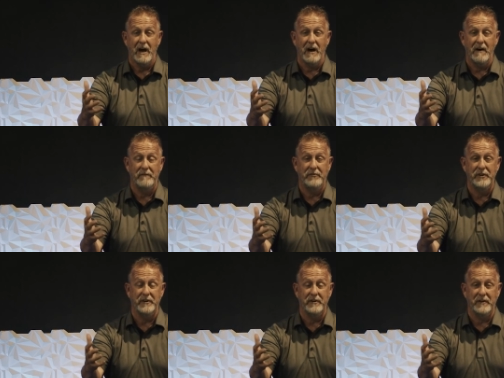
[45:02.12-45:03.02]
of
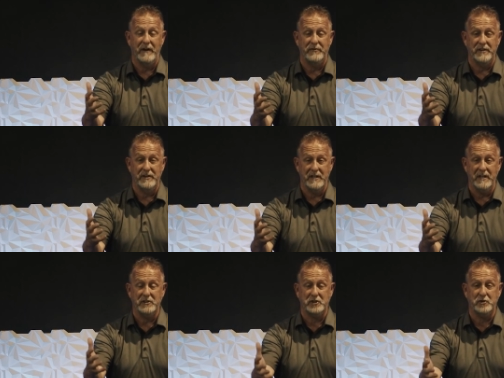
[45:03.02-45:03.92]
the
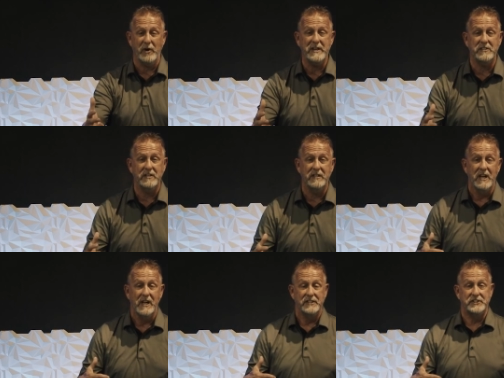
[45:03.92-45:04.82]
illustration,
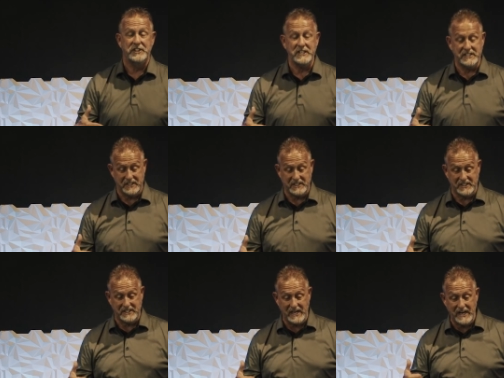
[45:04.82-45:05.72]
Jesus
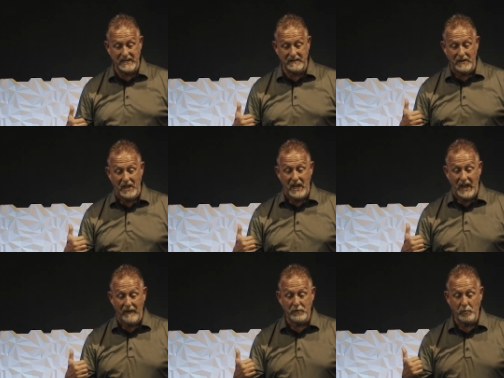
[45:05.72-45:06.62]
is saying,
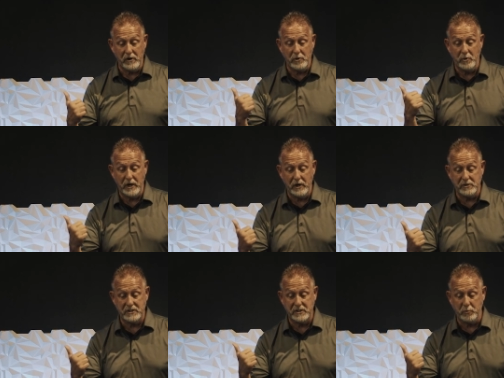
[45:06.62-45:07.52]
everyone who
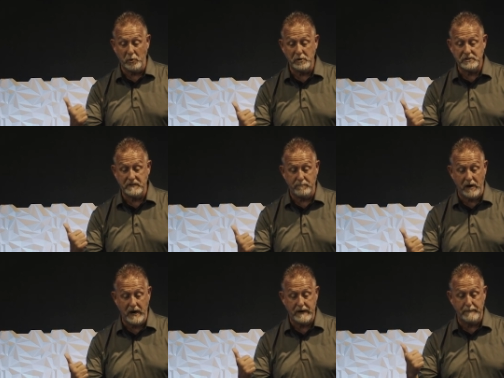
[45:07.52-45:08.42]
hears these words of
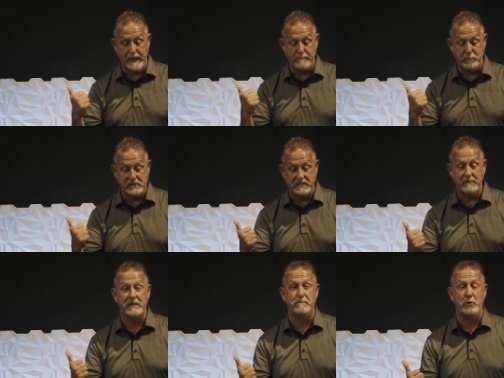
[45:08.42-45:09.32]
mine and puts them
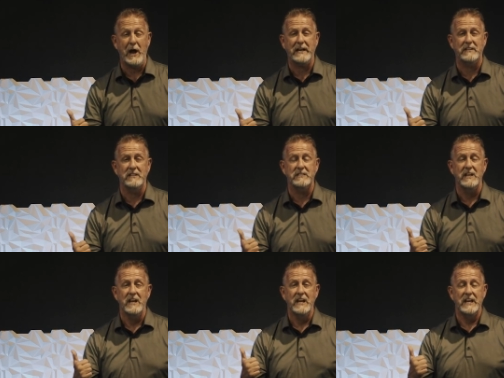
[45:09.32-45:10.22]
into practice
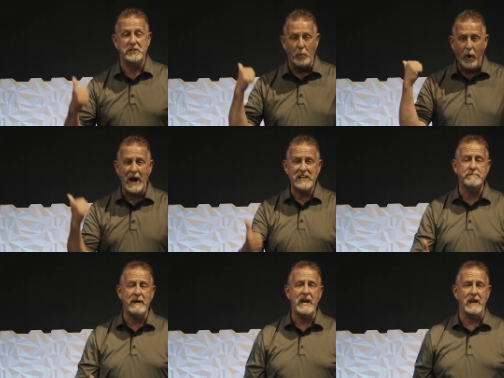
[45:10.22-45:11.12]
is a wise
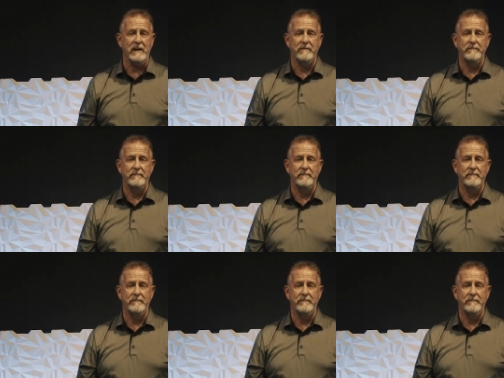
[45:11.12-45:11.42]
man.